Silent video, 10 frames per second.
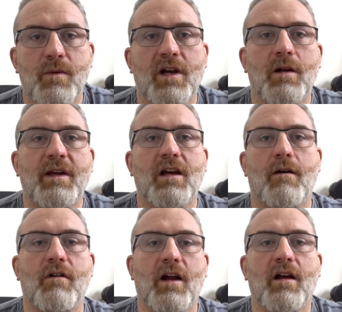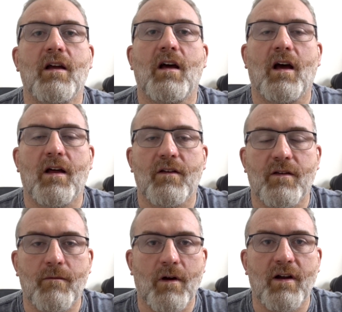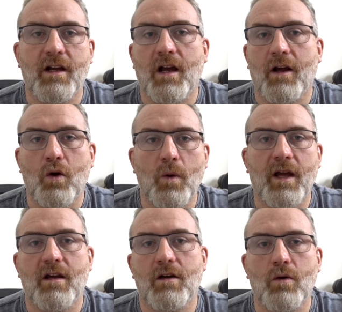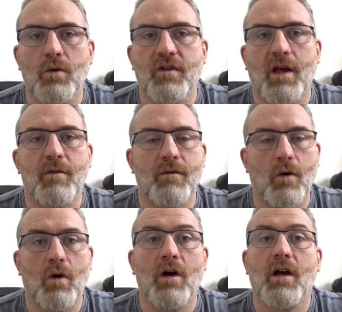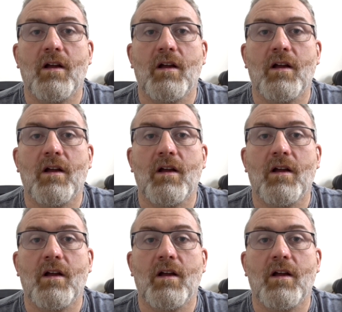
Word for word: we're going to be covering uh, some very kind of quick, cool tips for